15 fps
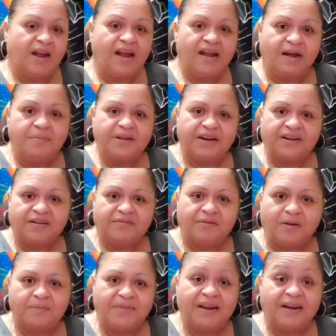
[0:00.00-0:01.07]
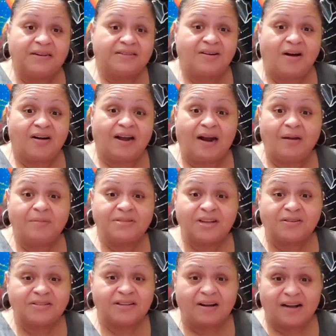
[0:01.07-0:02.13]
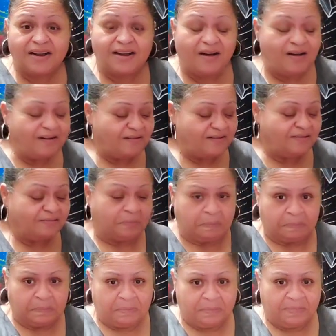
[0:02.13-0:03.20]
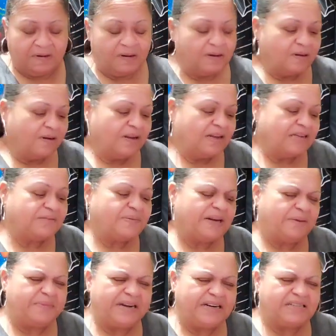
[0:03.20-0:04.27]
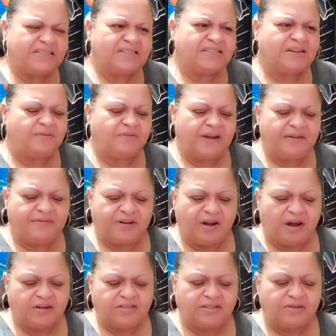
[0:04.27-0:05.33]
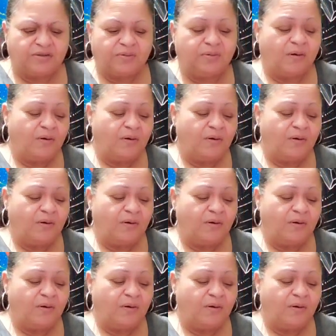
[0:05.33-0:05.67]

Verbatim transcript: Dang, I've been here for a minute talking. I'm so sorry, y'all. It's been a minute since I read for y'all, too.